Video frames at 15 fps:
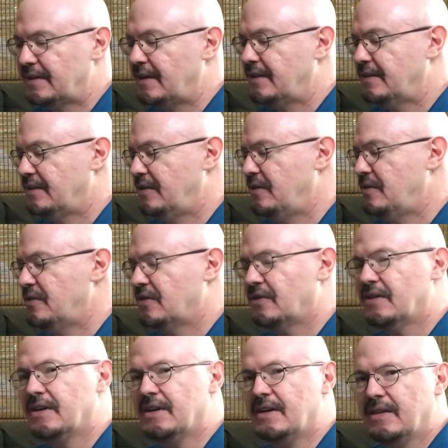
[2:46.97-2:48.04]
that's
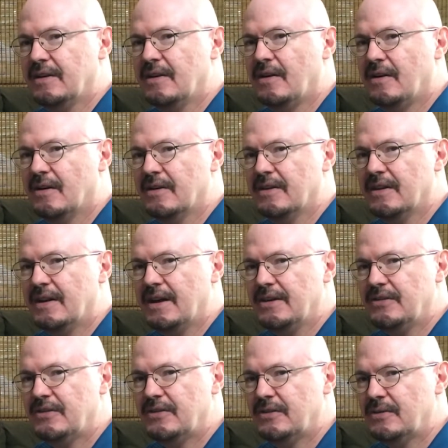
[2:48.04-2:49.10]
usually the card that I
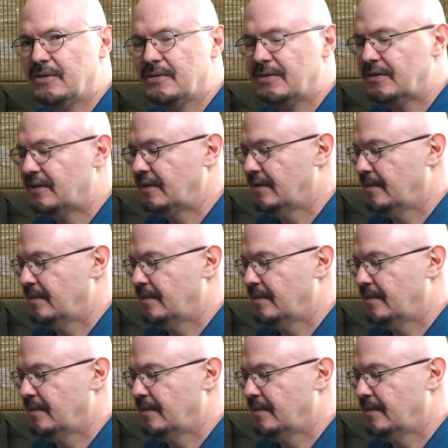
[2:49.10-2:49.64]
choose.